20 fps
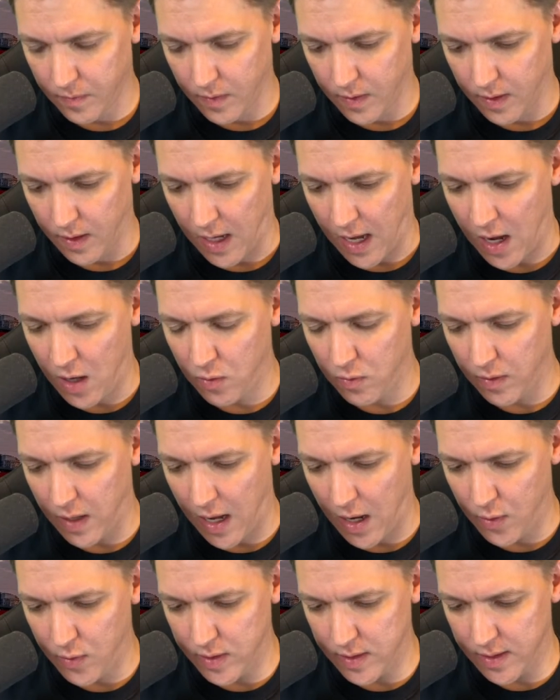How
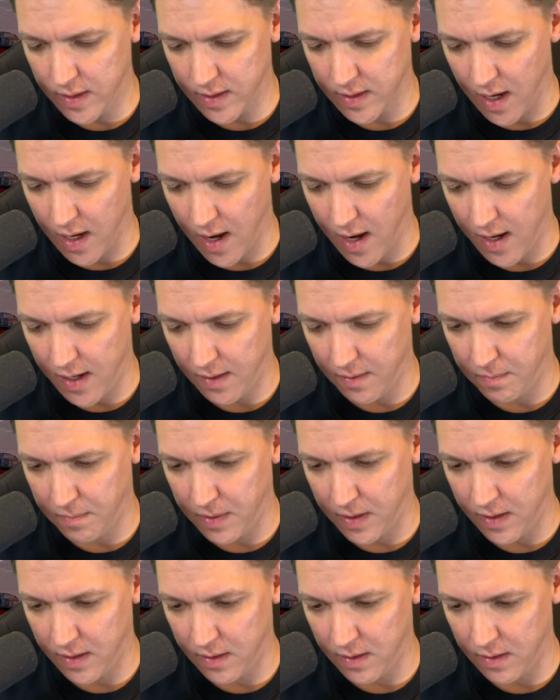has this guy
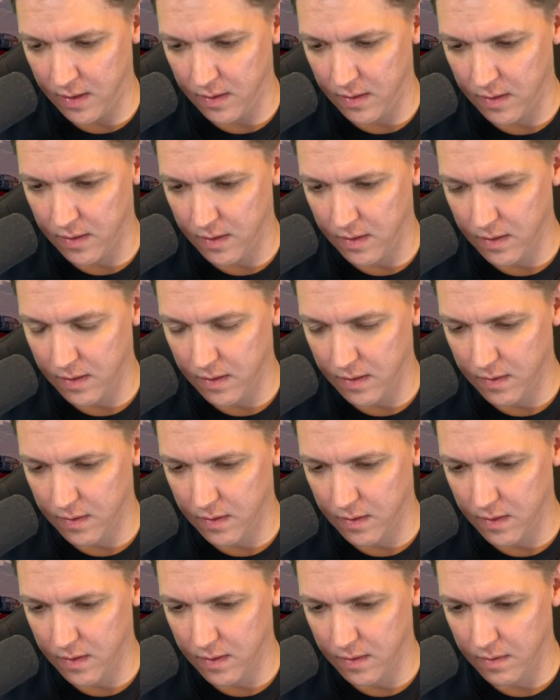been
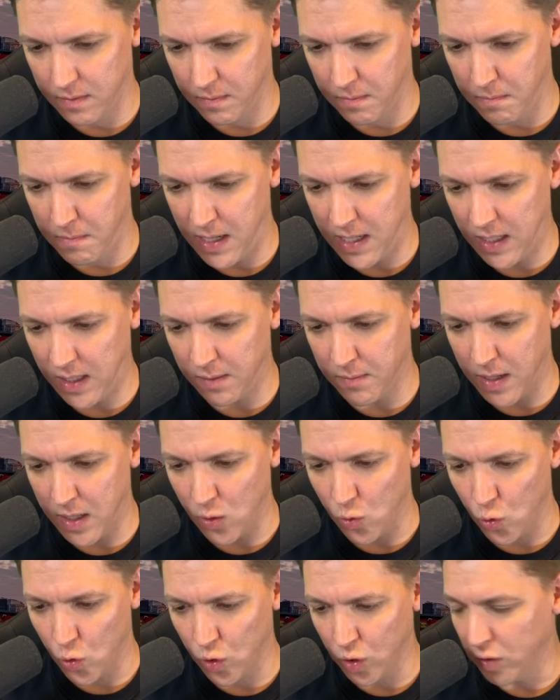making my
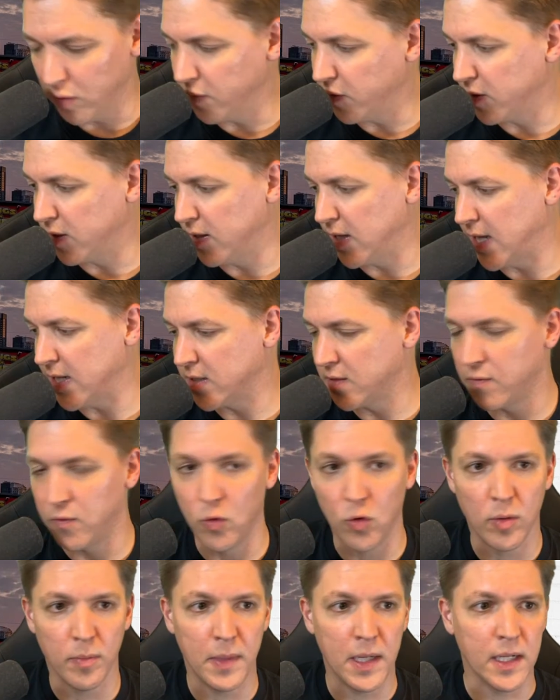order for the last
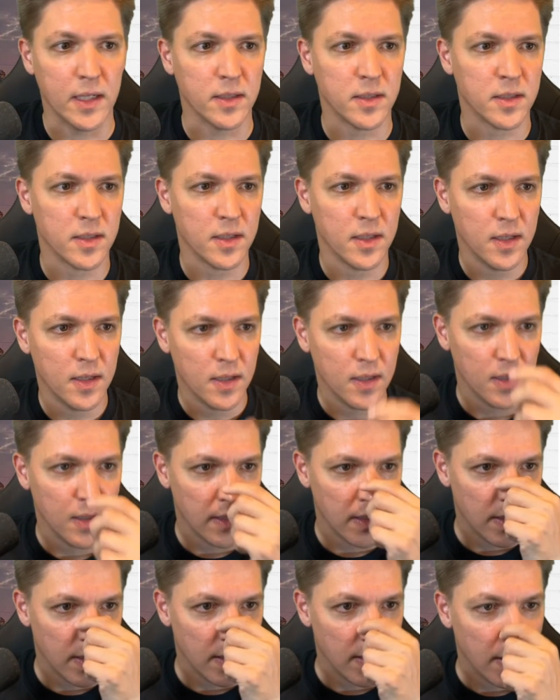4 minutes?
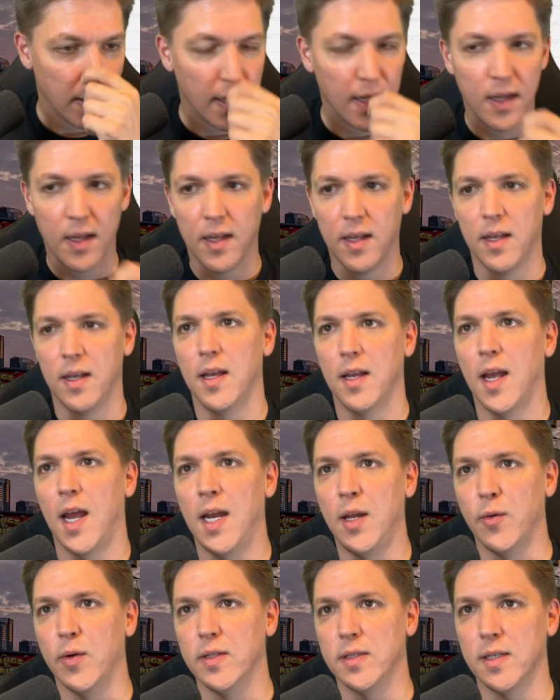
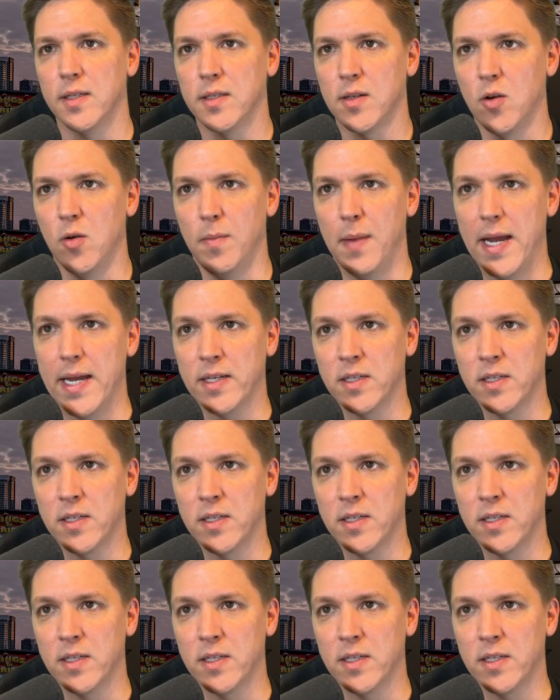Anyways, let's go back